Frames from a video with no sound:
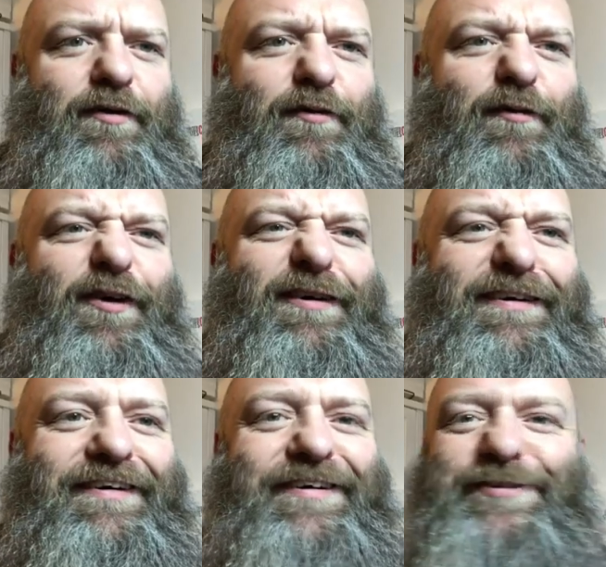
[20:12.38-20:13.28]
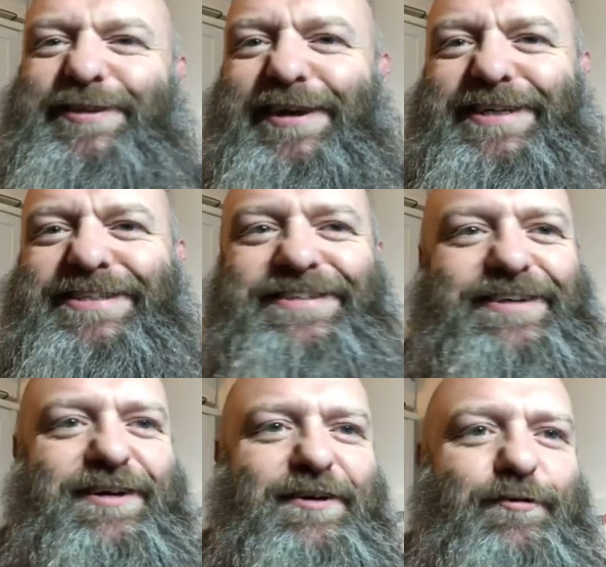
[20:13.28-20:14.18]
What? What's that, Ian?
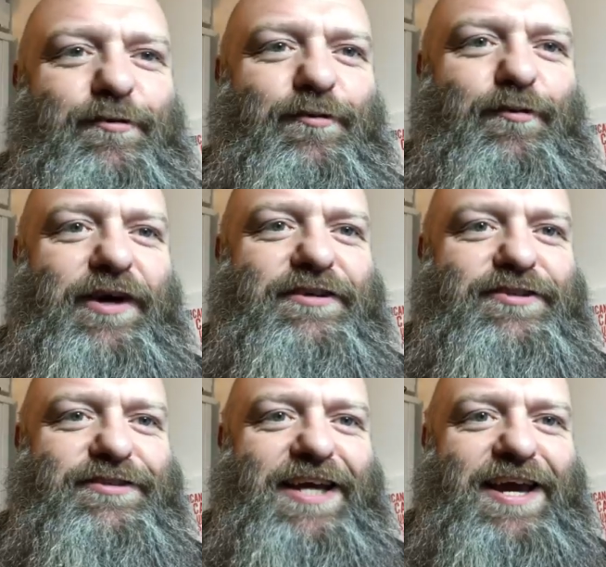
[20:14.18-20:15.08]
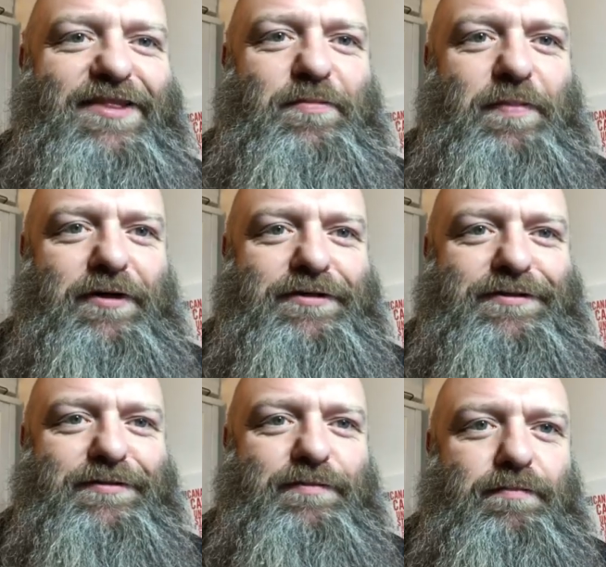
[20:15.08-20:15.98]
Where'd you get the bird
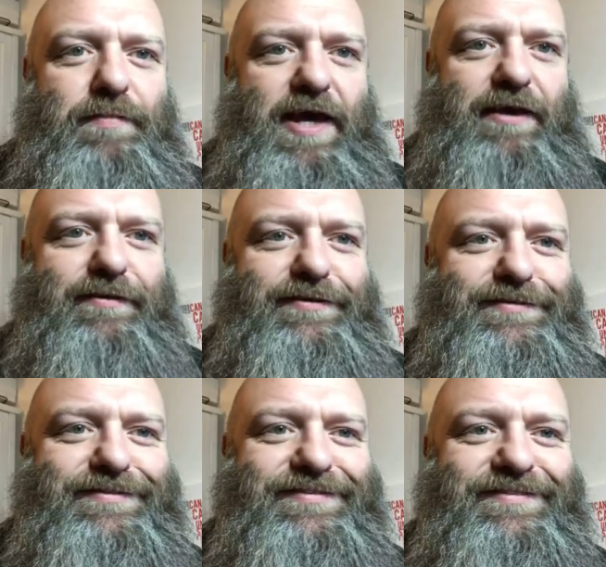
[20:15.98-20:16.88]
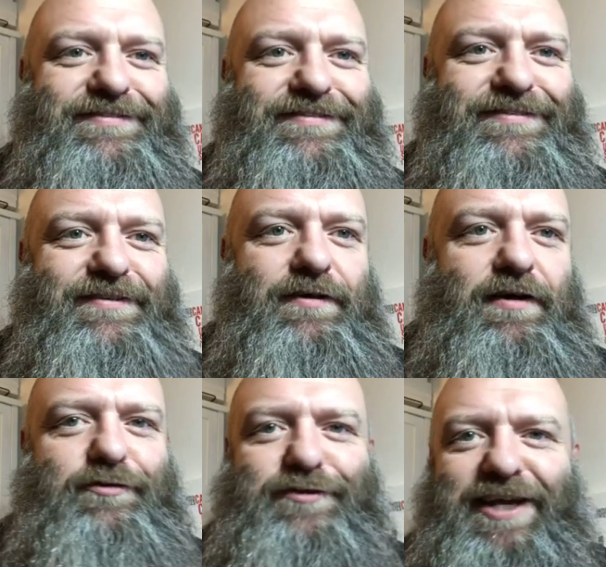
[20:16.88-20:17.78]
perked?
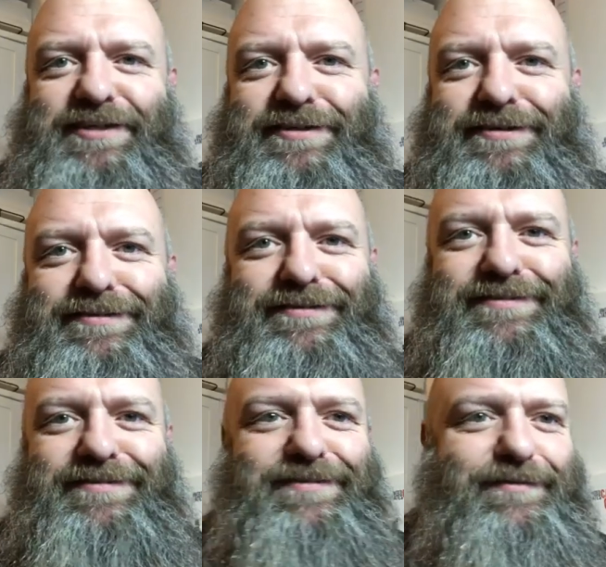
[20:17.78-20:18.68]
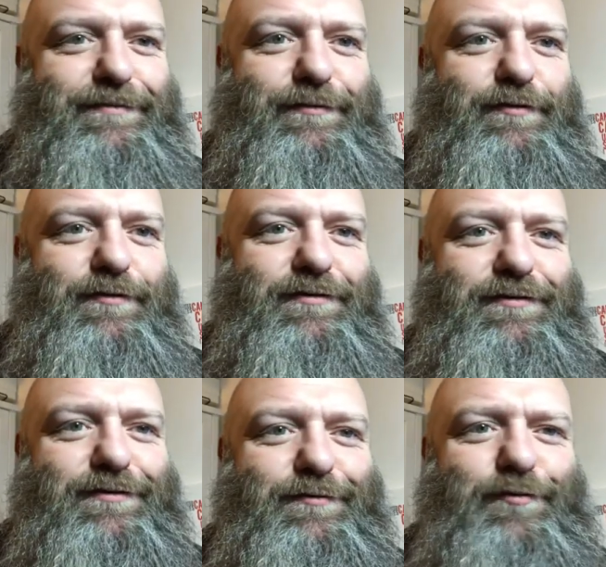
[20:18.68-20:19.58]
I don't get it.
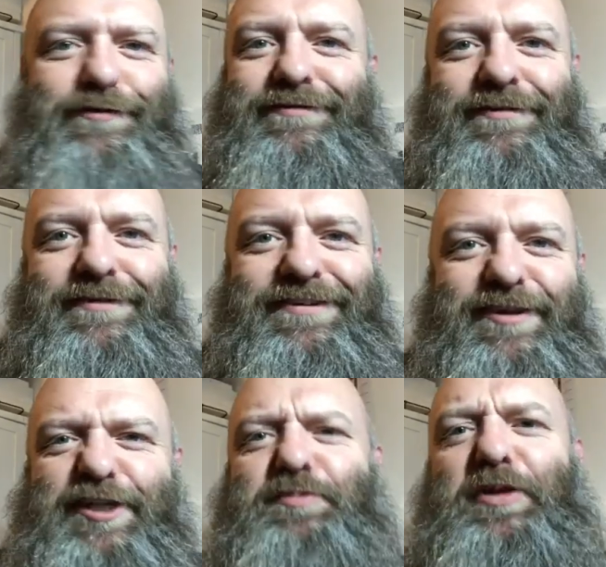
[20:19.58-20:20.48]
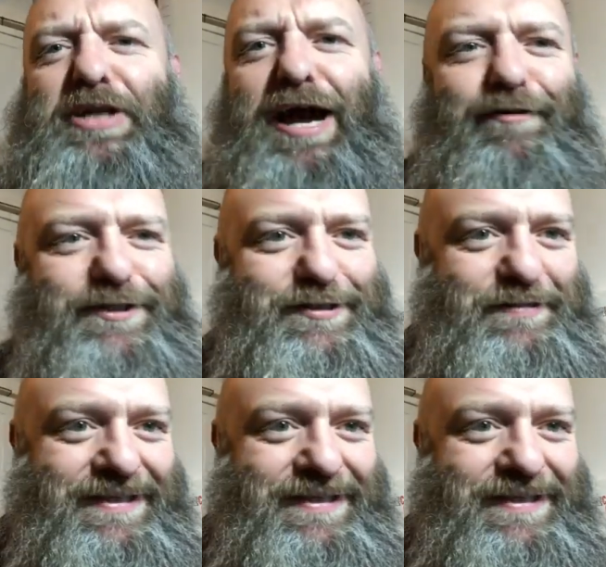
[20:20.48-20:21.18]
What? Explain that one to me.